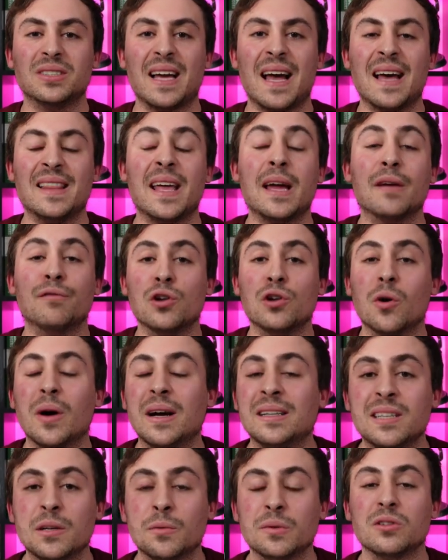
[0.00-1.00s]
and they have no
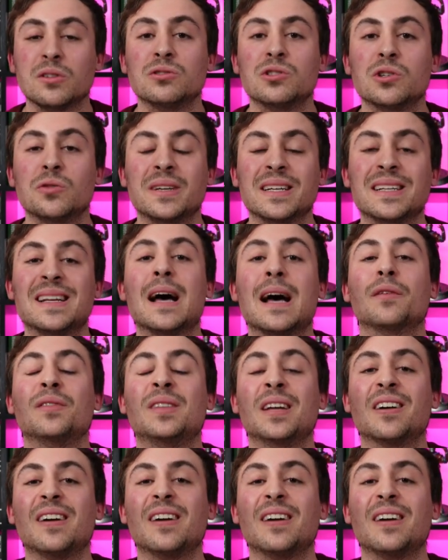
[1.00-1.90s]
idea what they're doing and now they're